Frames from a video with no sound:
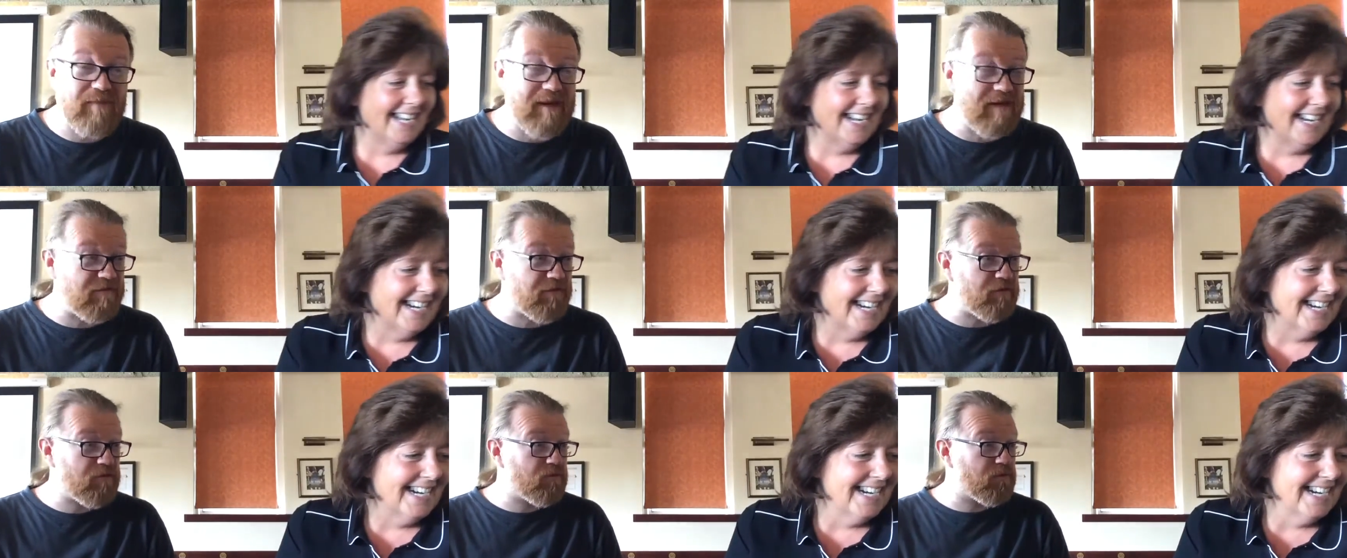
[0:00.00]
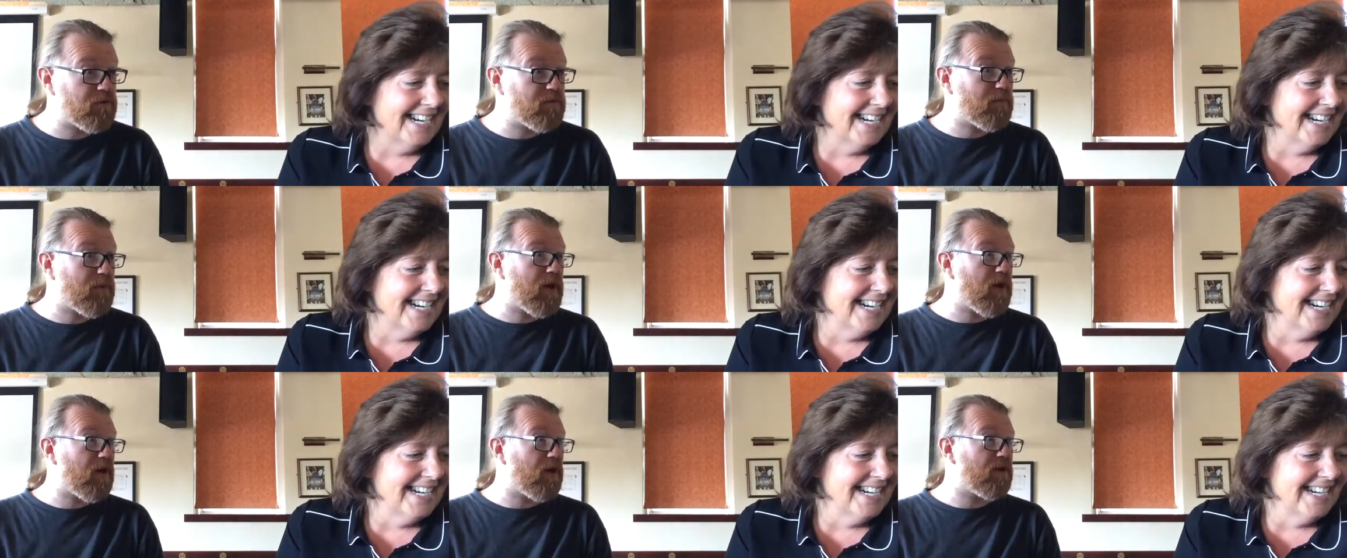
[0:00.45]
Speaker 1: Bevan
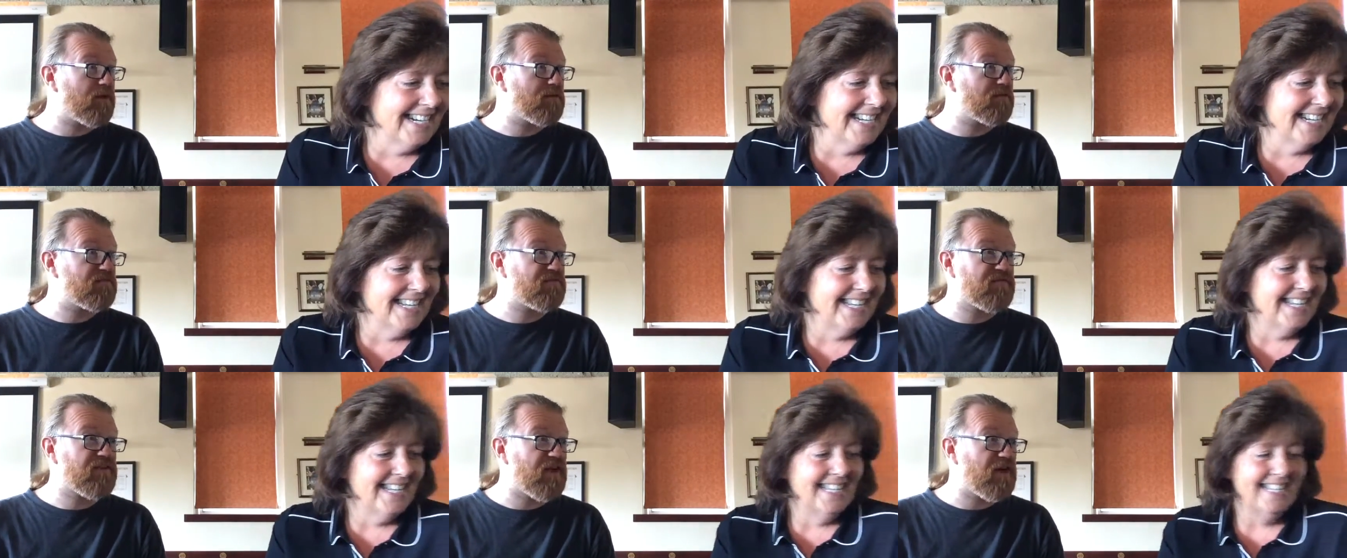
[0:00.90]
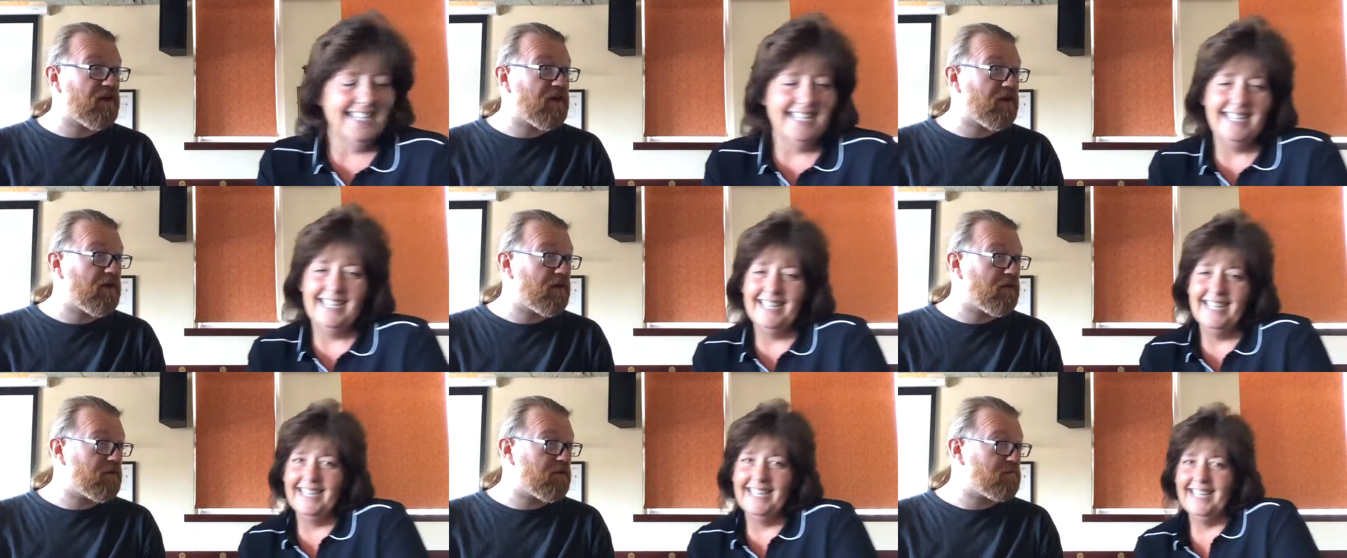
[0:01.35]
was part of
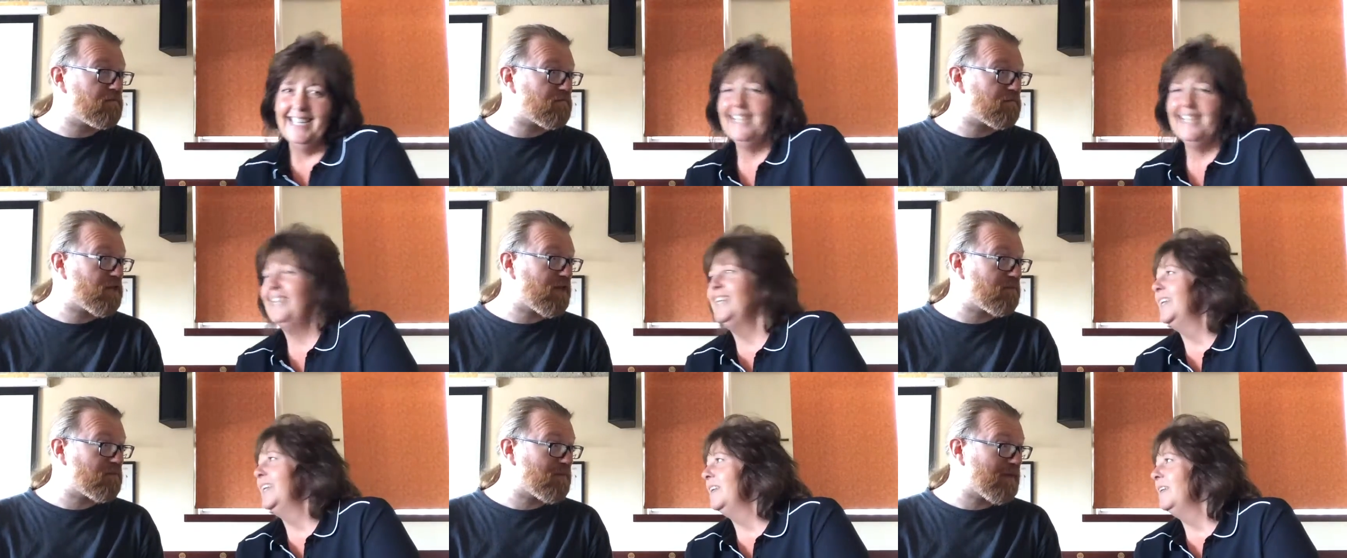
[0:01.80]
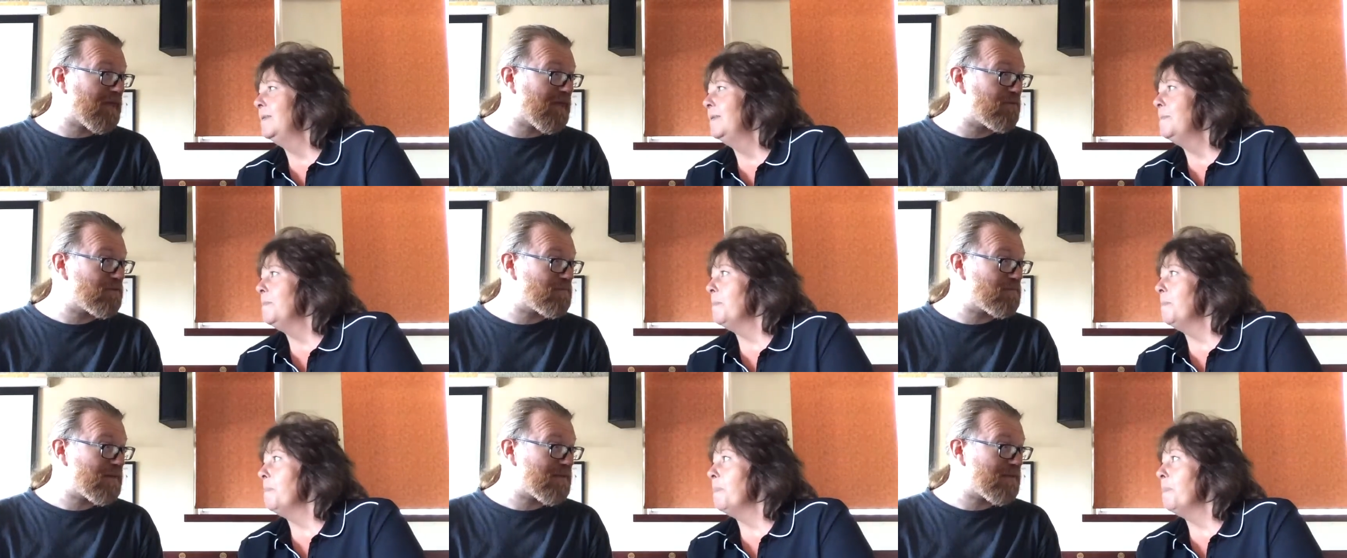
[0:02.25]
um, Jasper Carrot's